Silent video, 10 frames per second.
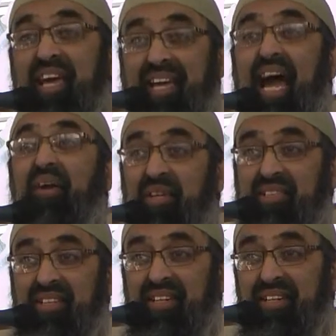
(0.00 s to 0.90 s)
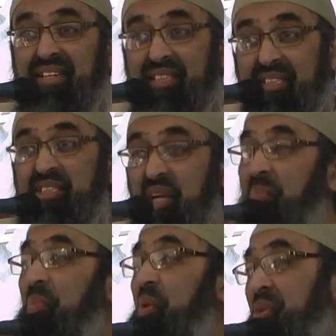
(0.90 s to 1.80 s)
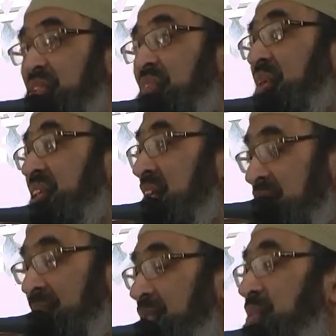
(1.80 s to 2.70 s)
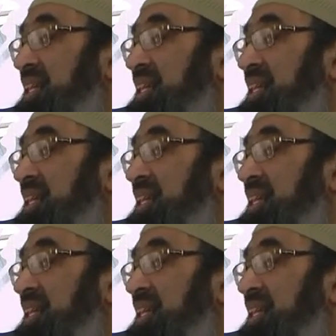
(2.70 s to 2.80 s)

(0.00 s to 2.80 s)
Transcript: their character. This is the importance of good. Sometimes we